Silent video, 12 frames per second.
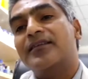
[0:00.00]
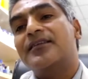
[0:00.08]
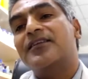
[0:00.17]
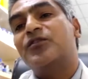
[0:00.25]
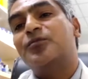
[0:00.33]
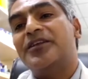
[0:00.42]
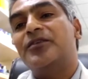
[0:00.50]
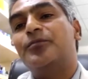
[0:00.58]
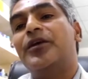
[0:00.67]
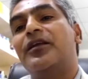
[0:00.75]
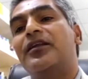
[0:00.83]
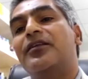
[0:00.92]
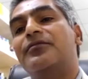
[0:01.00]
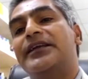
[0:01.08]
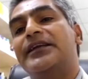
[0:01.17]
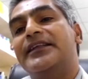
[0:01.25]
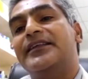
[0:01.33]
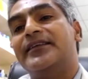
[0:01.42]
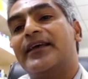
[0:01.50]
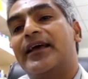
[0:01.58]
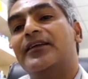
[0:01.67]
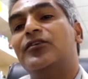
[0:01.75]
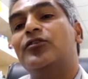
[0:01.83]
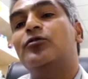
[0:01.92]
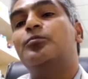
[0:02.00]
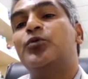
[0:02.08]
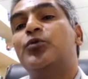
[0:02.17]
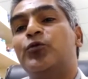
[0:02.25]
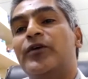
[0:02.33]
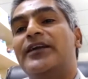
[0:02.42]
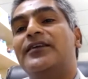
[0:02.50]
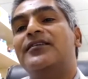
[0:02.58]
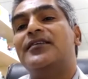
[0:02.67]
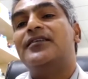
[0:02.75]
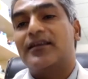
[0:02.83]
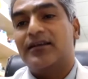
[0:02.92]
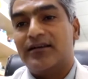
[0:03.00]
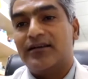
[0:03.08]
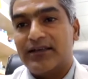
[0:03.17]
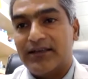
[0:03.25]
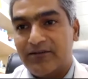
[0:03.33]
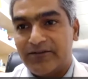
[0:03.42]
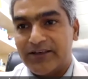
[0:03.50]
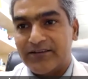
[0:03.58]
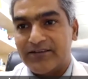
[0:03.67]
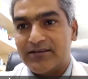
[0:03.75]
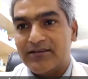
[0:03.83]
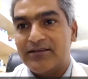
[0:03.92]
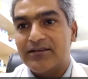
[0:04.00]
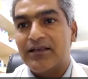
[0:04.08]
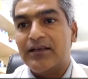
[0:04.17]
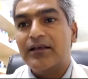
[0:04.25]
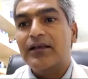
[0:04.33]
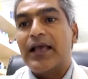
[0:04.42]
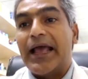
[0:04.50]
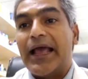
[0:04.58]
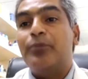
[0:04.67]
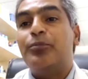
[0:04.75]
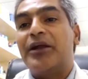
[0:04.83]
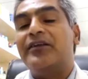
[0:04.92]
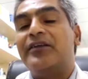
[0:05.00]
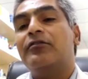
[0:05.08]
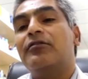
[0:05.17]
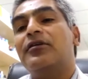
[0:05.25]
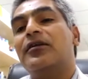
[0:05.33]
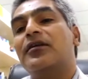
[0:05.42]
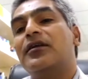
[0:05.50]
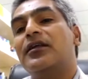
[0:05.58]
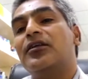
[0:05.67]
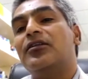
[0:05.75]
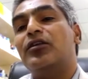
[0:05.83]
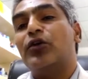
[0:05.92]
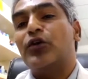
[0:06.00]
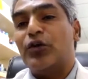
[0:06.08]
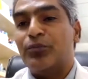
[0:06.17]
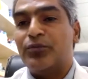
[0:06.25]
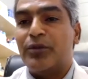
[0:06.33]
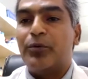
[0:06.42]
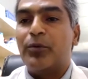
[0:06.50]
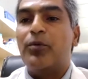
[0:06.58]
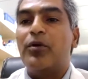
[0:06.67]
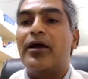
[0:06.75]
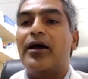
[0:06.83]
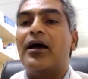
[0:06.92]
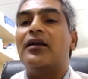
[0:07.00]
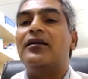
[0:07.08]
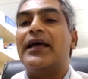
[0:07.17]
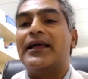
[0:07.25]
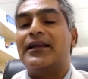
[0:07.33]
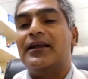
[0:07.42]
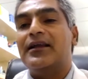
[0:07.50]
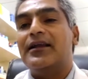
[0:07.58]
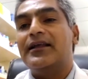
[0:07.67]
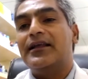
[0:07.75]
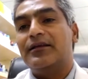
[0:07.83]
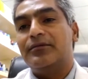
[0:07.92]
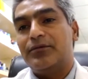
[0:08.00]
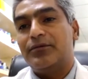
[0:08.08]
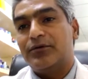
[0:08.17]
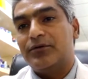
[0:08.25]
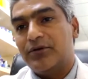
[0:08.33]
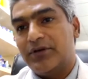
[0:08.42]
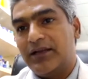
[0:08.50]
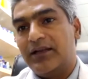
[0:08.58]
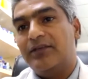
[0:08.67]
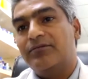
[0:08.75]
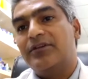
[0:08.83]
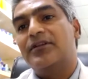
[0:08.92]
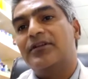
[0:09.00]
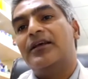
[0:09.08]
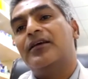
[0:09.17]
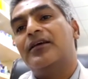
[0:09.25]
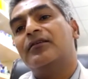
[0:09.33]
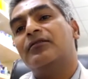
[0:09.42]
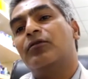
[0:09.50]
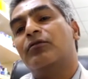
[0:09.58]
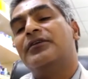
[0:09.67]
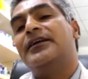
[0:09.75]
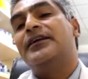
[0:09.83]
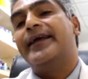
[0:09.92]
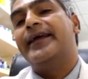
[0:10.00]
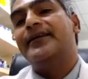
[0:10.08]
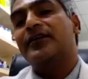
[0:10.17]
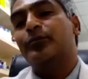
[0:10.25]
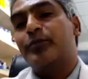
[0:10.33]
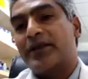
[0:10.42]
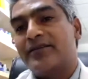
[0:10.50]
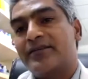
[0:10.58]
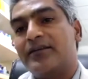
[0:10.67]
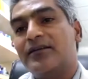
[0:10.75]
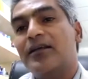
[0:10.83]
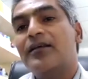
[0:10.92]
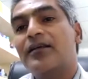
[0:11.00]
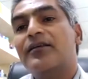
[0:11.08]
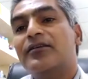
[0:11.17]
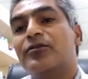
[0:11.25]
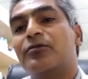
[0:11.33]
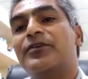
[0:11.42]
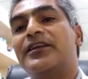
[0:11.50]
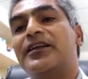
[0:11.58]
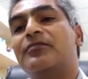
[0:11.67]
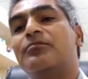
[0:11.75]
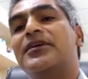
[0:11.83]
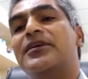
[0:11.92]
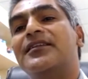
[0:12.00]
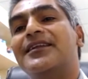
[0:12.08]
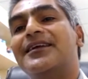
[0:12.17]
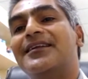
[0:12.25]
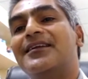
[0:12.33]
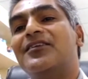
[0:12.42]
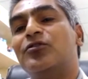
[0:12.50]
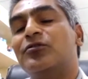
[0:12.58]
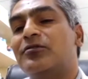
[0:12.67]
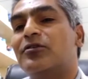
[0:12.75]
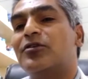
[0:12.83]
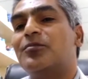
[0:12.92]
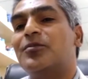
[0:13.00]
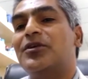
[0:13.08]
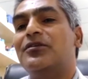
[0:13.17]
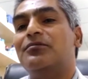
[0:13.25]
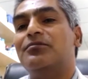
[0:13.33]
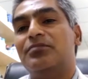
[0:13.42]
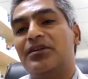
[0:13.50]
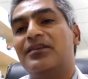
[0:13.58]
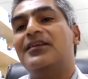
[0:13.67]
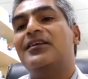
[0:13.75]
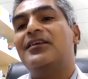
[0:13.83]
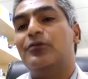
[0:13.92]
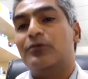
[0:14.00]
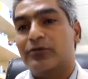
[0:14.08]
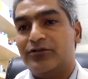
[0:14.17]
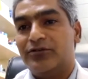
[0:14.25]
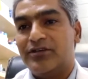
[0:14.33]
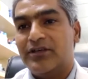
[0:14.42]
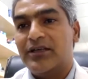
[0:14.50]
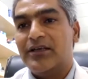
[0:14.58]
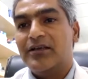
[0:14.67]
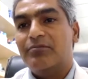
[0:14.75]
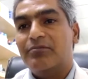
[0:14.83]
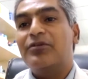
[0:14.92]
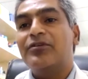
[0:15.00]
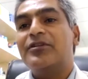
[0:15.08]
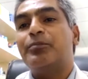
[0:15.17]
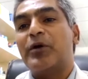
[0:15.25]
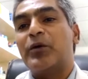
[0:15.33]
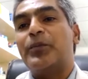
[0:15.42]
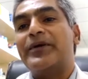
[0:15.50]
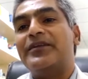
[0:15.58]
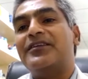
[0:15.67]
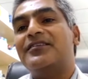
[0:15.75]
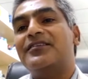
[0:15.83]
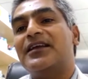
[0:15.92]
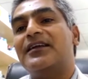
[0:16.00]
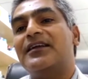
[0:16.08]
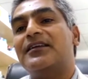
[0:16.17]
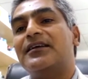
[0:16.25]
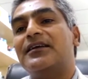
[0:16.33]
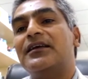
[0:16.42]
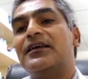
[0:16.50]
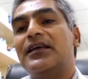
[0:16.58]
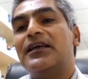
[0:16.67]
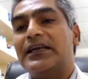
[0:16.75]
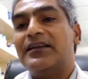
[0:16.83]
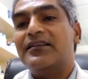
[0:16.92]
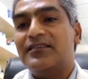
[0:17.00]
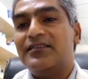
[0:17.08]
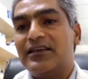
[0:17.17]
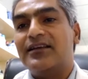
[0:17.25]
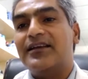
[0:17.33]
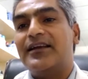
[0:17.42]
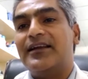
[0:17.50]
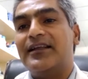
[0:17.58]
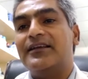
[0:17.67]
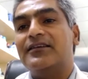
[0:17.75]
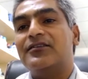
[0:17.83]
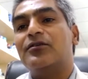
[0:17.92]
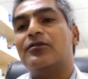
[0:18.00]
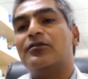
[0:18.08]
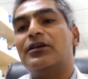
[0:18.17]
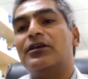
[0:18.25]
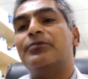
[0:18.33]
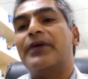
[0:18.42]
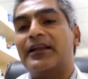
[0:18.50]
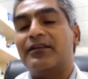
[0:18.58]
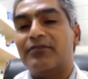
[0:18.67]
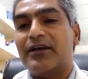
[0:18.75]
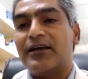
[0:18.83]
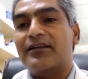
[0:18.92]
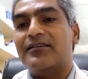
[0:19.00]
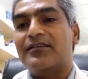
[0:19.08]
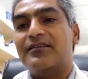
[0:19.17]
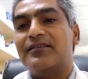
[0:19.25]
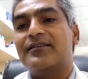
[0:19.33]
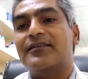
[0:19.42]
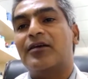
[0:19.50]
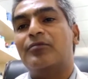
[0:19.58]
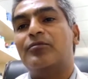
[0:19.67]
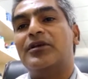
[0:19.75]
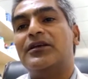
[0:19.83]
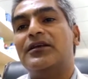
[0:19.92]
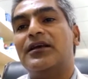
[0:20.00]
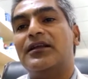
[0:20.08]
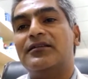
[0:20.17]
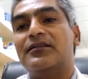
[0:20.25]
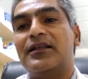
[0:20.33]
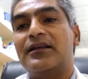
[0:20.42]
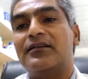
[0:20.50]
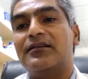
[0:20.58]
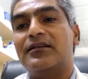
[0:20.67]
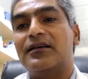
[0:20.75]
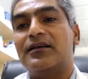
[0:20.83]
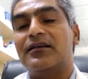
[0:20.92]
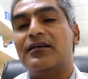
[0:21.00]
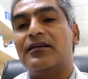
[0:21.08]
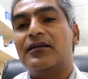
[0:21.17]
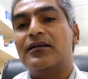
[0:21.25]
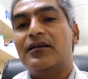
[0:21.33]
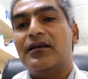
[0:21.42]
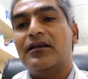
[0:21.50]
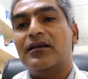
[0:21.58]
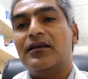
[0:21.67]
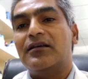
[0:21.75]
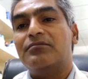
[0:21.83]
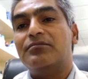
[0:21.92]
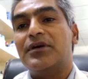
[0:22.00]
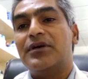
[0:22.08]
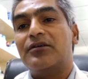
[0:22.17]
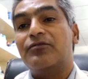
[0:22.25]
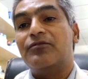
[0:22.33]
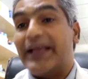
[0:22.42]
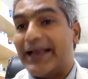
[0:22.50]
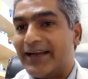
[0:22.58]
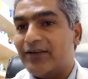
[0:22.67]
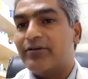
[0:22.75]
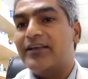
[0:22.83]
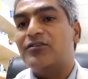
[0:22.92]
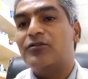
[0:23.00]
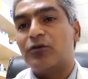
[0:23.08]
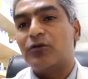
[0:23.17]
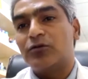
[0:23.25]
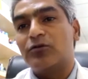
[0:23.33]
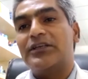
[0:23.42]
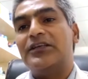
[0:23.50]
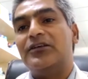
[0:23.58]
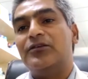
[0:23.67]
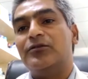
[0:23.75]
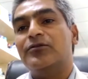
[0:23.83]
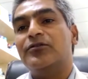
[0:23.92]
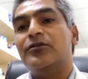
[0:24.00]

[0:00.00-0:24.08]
is specifically designed to prevent secondary infections and particularly if the people are directly you know dealing with the covid-19 patient so we recommend that it should not be reused because the purpose is that uh, it is degrading so if any virus is coming and then uh, uh, uh we advise not to reuse